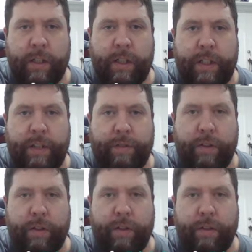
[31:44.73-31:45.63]

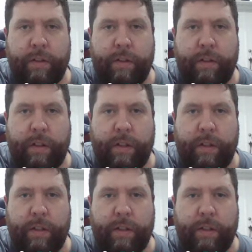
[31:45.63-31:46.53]
different,
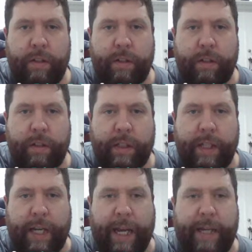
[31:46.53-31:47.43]
like the
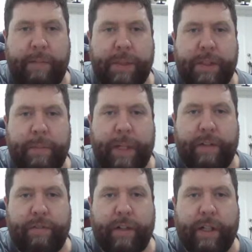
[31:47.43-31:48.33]
names to be
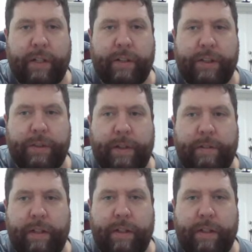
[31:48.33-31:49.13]
different colors or whatever.